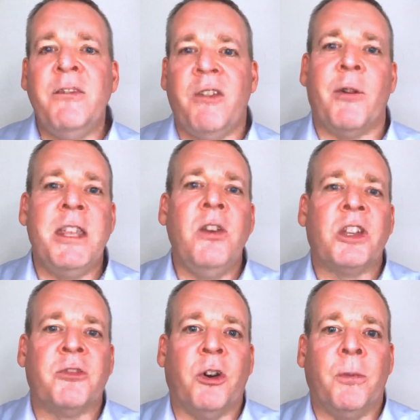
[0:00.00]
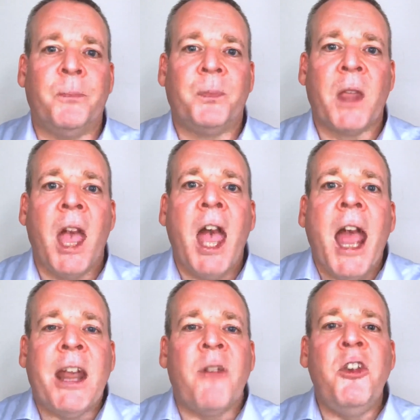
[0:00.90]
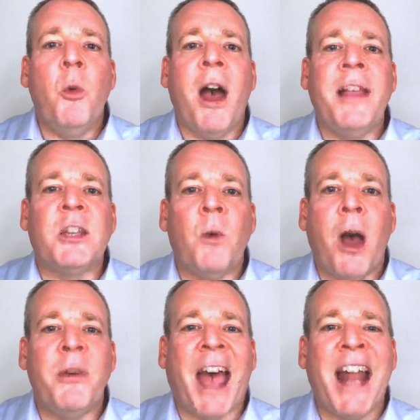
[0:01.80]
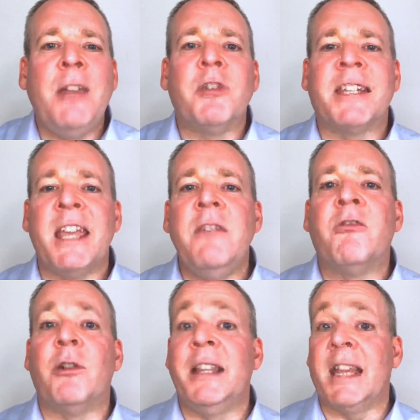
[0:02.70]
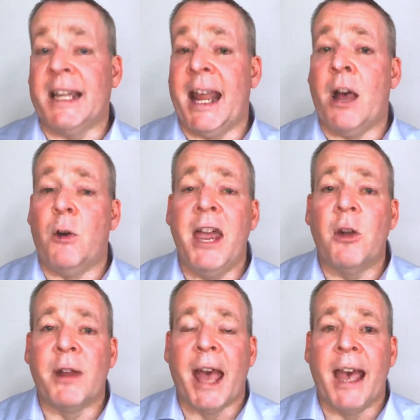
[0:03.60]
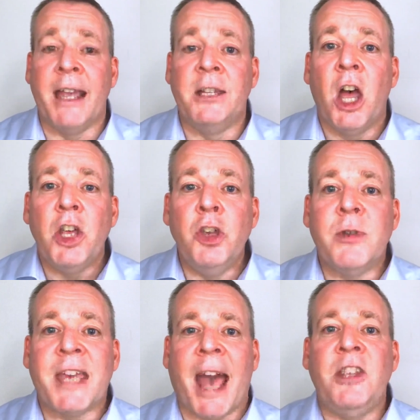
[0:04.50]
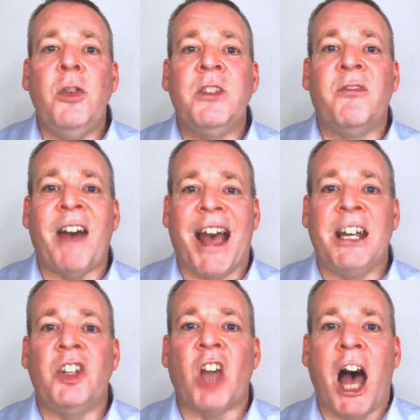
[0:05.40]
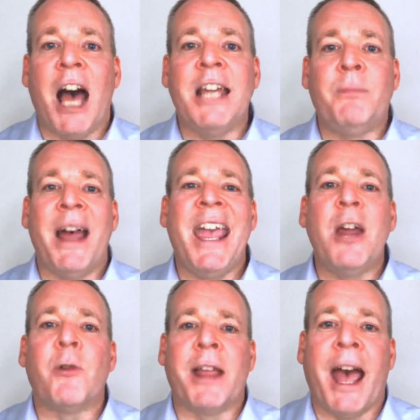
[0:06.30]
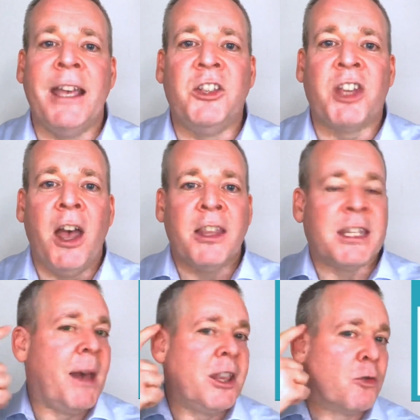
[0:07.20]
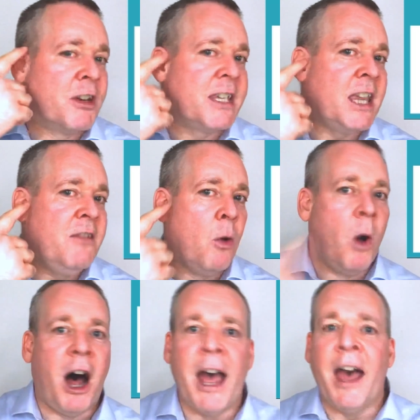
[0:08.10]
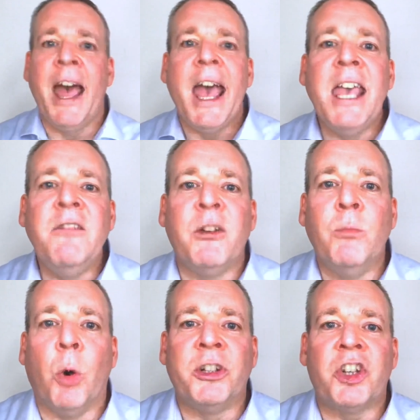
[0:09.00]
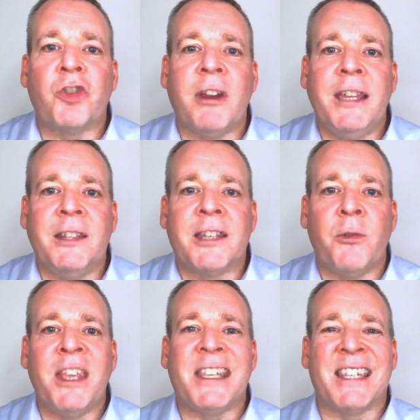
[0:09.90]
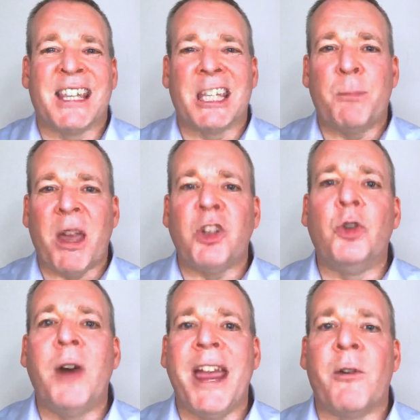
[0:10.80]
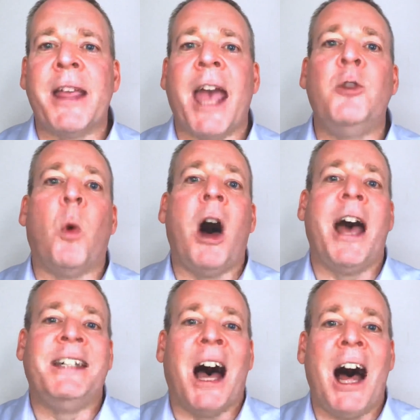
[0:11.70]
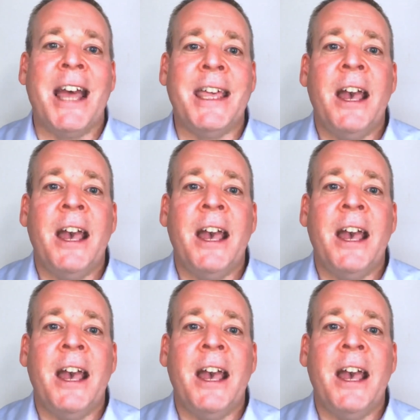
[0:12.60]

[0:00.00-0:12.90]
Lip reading: very useful. Now, if you weren't aware, with any receiver in the canal hearing aid, you can use Vanish Hide My Hearing Aids to make the receiver wire even more discreet. So this is a special hearing aid wire dye